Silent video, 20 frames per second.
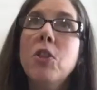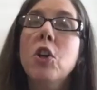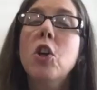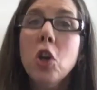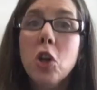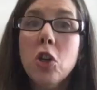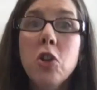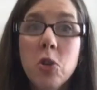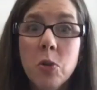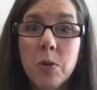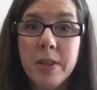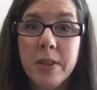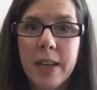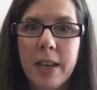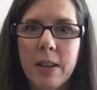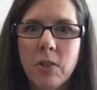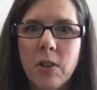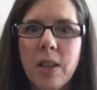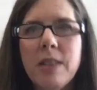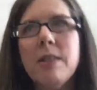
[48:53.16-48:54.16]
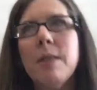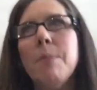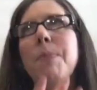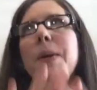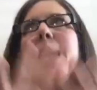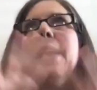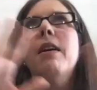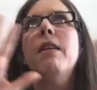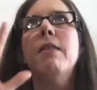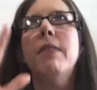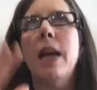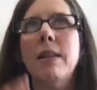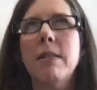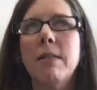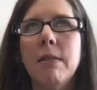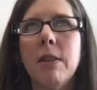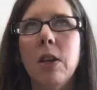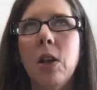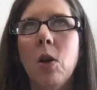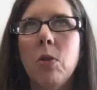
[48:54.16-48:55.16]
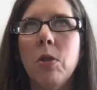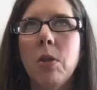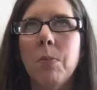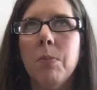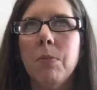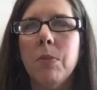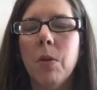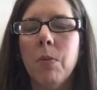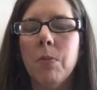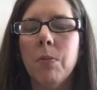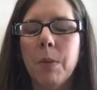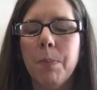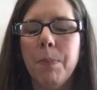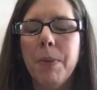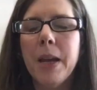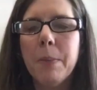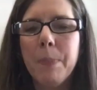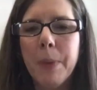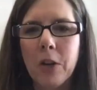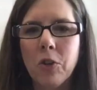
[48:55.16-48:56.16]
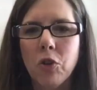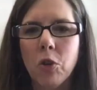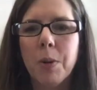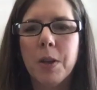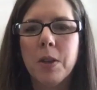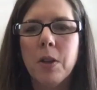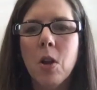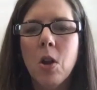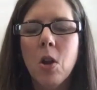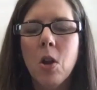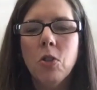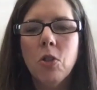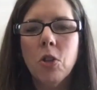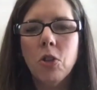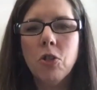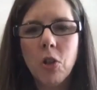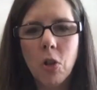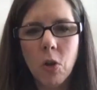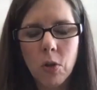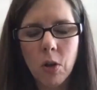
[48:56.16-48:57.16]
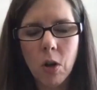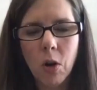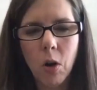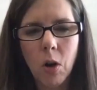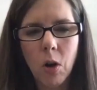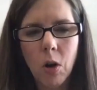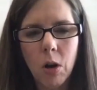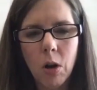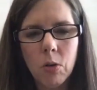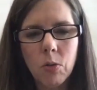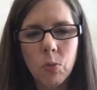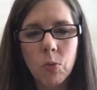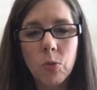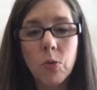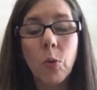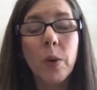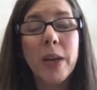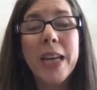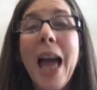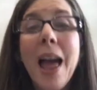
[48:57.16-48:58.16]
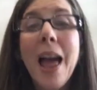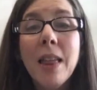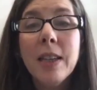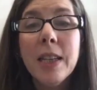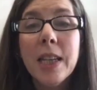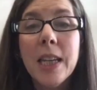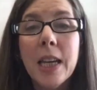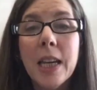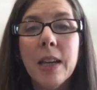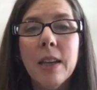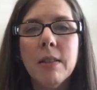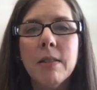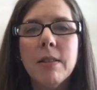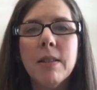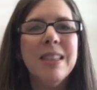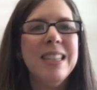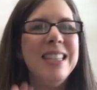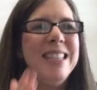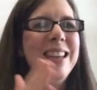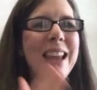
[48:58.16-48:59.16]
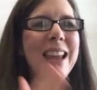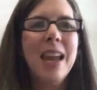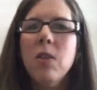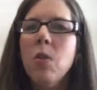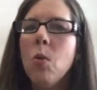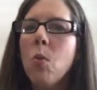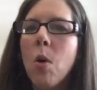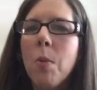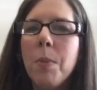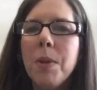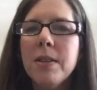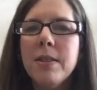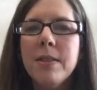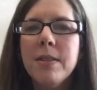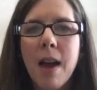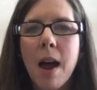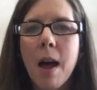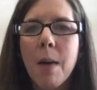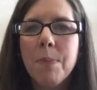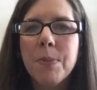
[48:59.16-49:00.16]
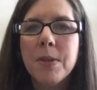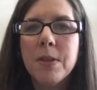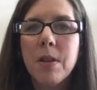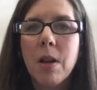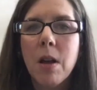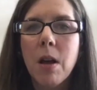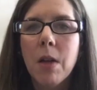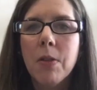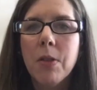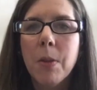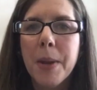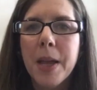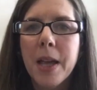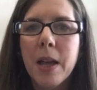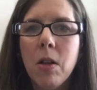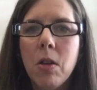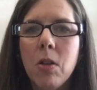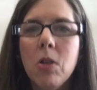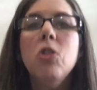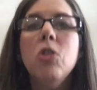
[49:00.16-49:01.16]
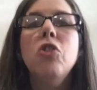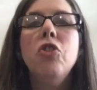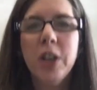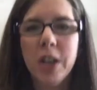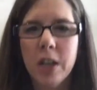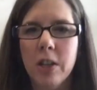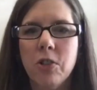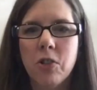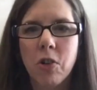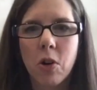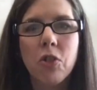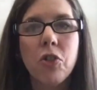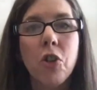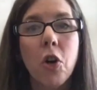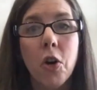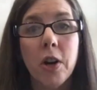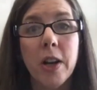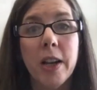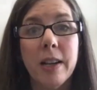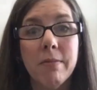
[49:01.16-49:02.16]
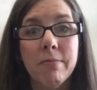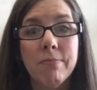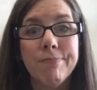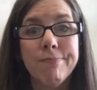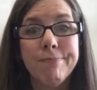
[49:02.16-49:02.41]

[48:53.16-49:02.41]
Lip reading: the good news is that's the big picture. But the reality is the day the woman stops the pill, she can start charting.